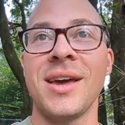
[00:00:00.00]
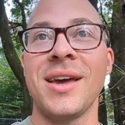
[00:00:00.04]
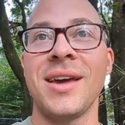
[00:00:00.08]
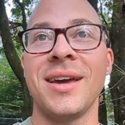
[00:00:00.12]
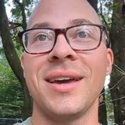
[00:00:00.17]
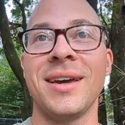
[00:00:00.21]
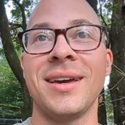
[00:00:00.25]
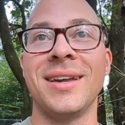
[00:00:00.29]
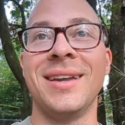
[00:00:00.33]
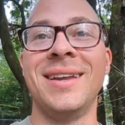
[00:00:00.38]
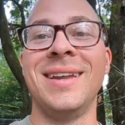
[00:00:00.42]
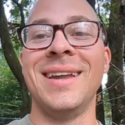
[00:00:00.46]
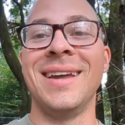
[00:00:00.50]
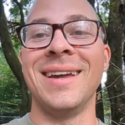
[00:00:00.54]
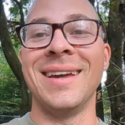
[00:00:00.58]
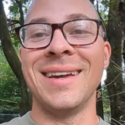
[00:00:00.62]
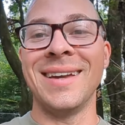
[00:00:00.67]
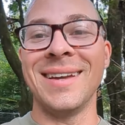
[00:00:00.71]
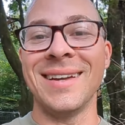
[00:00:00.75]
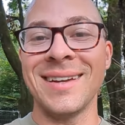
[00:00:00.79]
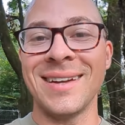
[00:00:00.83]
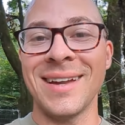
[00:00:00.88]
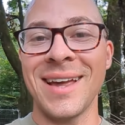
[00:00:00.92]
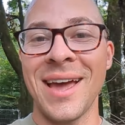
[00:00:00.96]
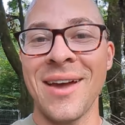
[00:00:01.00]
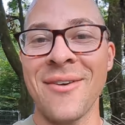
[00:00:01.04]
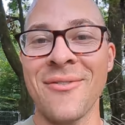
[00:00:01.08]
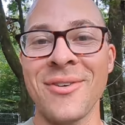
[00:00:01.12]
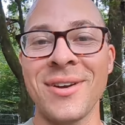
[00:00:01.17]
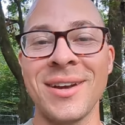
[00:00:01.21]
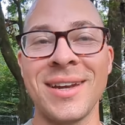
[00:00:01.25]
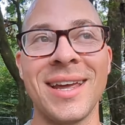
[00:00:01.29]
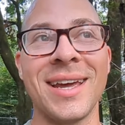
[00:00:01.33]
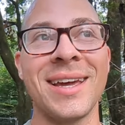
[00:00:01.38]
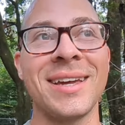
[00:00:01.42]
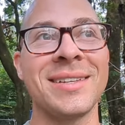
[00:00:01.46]
and, and
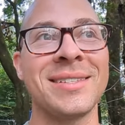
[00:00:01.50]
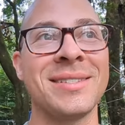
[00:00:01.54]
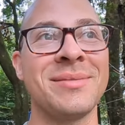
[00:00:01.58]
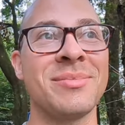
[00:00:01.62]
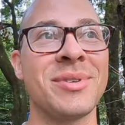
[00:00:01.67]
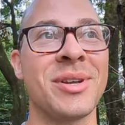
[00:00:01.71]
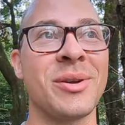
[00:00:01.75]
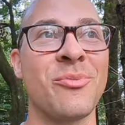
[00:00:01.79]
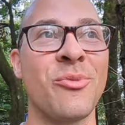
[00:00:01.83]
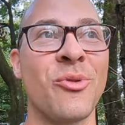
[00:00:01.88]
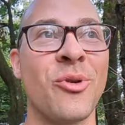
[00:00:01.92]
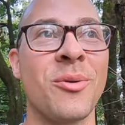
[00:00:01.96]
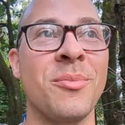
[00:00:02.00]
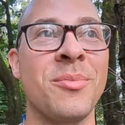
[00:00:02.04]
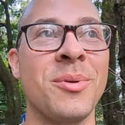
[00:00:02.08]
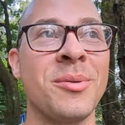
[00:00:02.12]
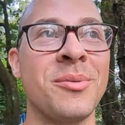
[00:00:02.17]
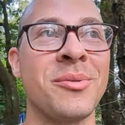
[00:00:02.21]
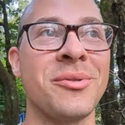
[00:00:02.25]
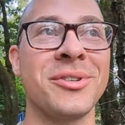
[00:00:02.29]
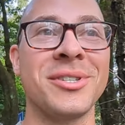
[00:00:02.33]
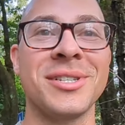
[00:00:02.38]
every day seems like more people are